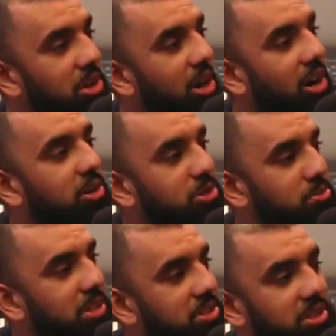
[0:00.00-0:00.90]
I could
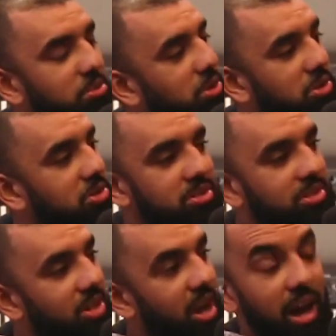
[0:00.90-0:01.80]
speak to them, because
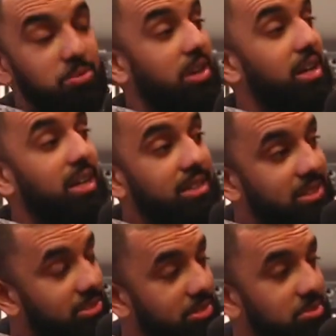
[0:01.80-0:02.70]
I'm not going to lie to
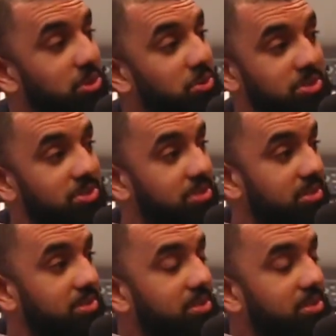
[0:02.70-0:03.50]
you, fam, you was